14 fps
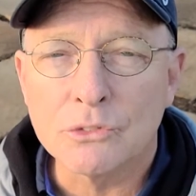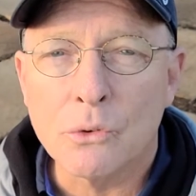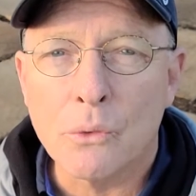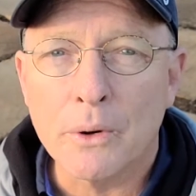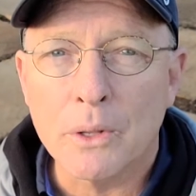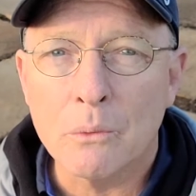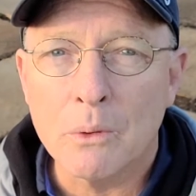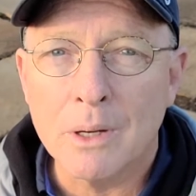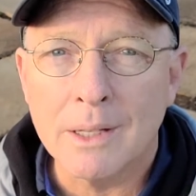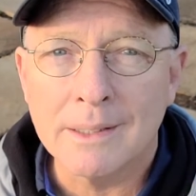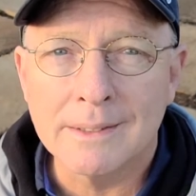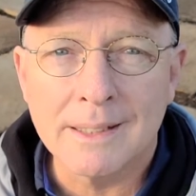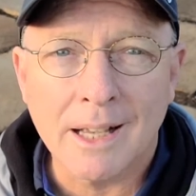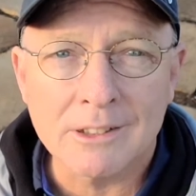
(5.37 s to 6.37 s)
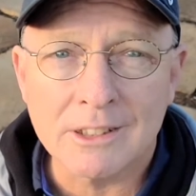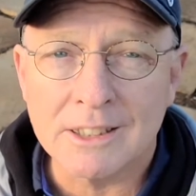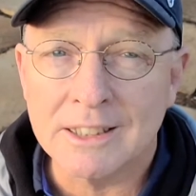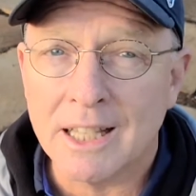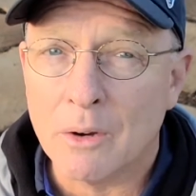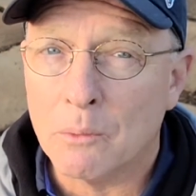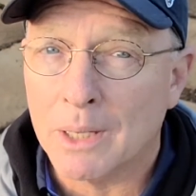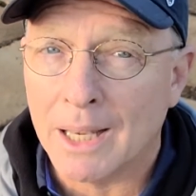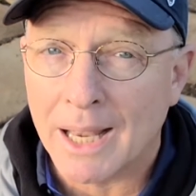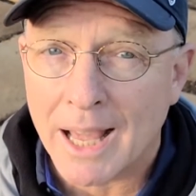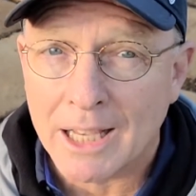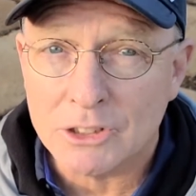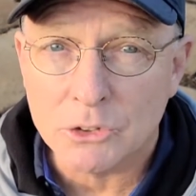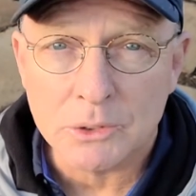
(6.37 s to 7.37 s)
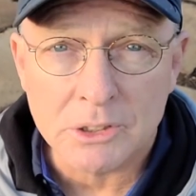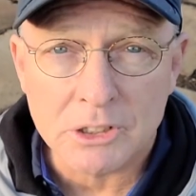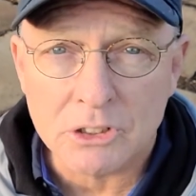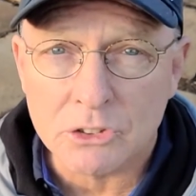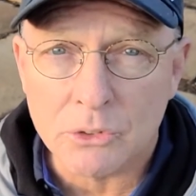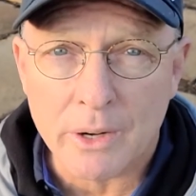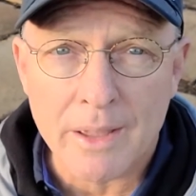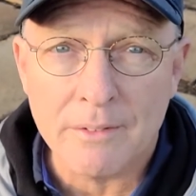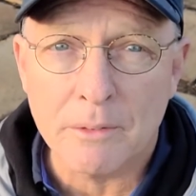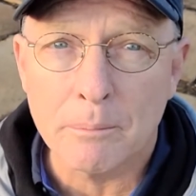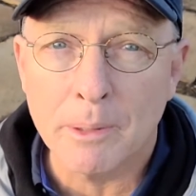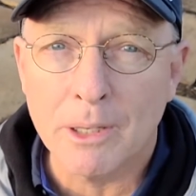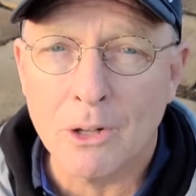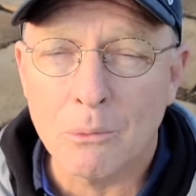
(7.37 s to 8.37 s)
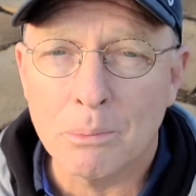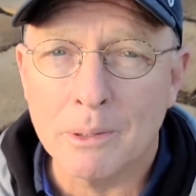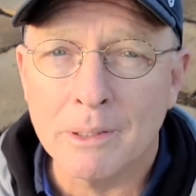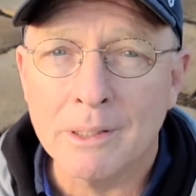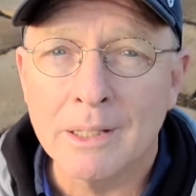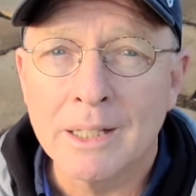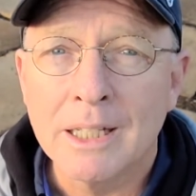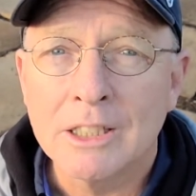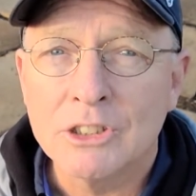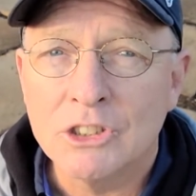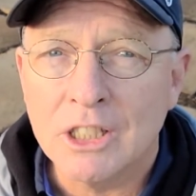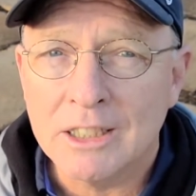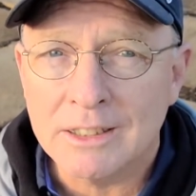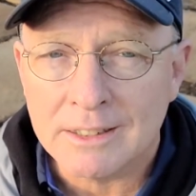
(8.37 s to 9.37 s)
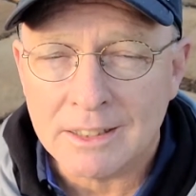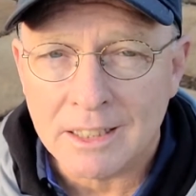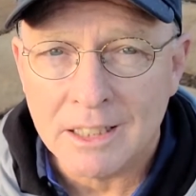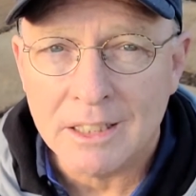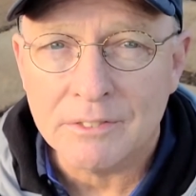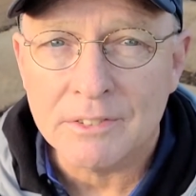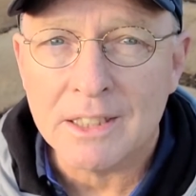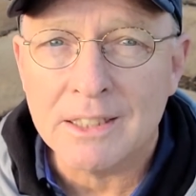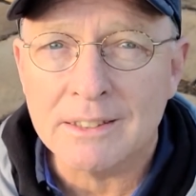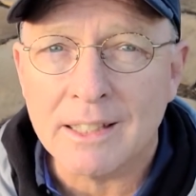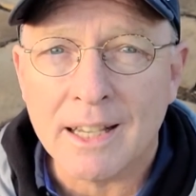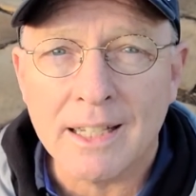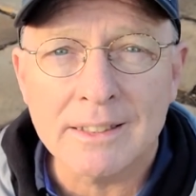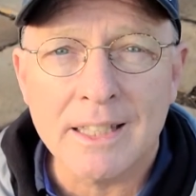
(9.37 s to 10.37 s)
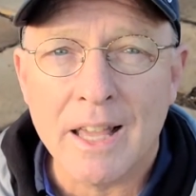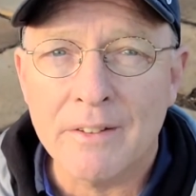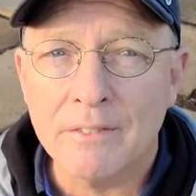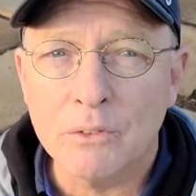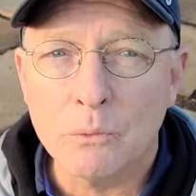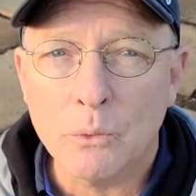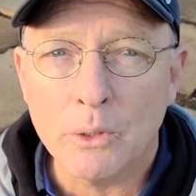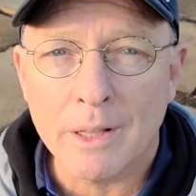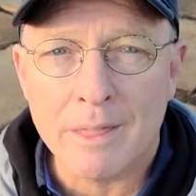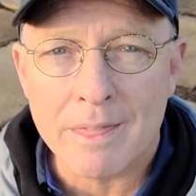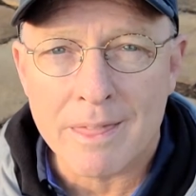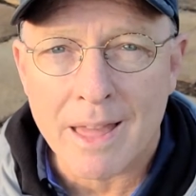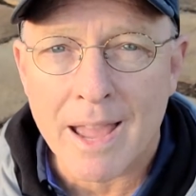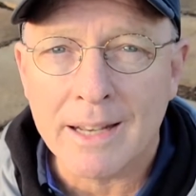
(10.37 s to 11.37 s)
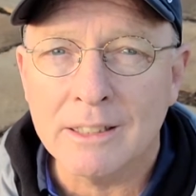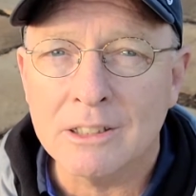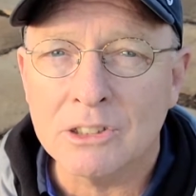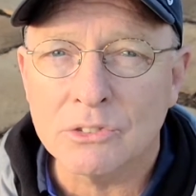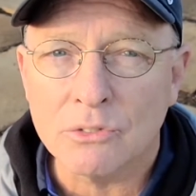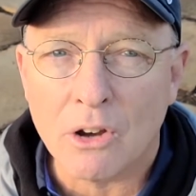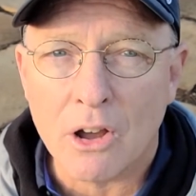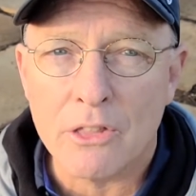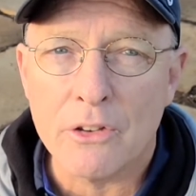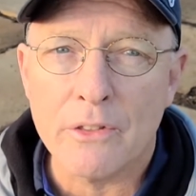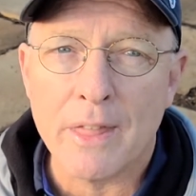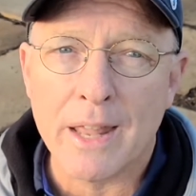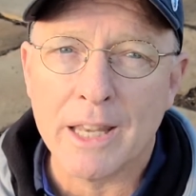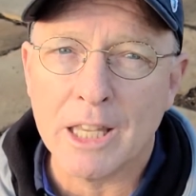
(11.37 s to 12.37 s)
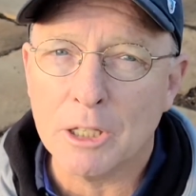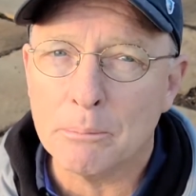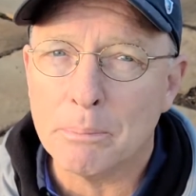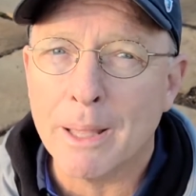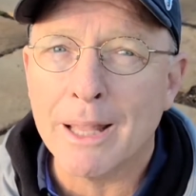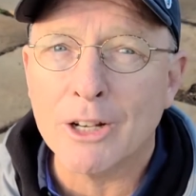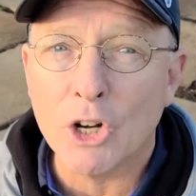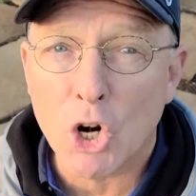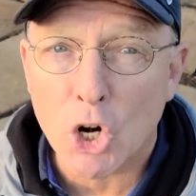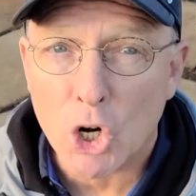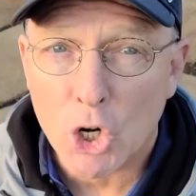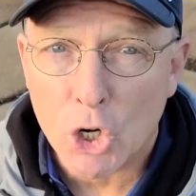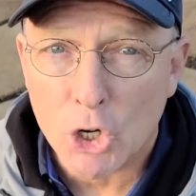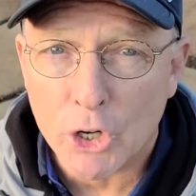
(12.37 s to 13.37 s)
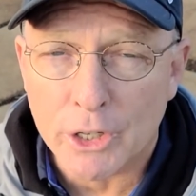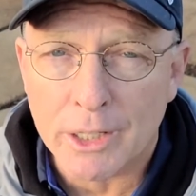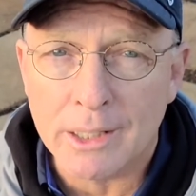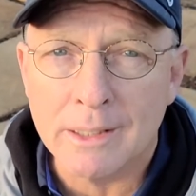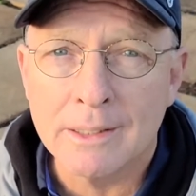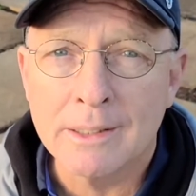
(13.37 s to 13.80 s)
41 tells us that when Lazarus' grave had been opened, Jesus lifted his eyes heavenward and thanked his Father that he'd been heard.